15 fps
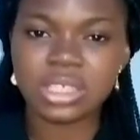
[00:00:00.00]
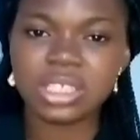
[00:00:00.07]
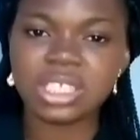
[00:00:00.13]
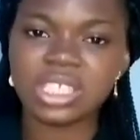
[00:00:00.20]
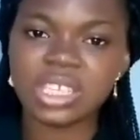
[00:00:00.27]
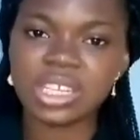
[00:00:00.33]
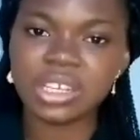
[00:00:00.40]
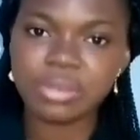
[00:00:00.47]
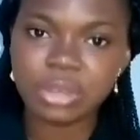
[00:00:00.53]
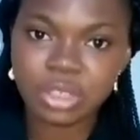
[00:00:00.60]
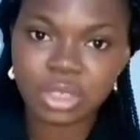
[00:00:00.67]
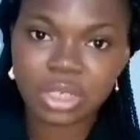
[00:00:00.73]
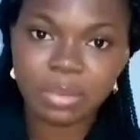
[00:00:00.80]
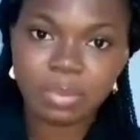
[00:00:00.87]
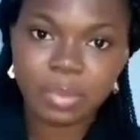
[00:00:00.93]
This
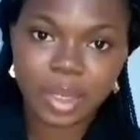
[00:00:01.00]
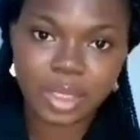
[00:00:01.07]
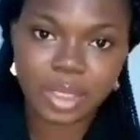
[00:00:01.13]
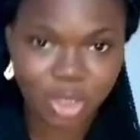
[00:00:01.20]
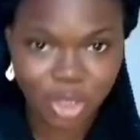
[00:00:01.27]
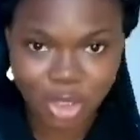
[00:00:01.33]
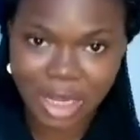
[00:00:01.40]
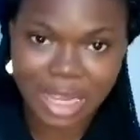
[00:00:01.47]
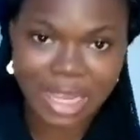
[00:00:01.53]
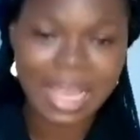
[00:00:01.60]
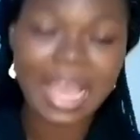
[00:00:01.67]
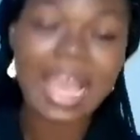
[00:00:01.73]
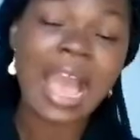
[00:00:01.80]
generation in particular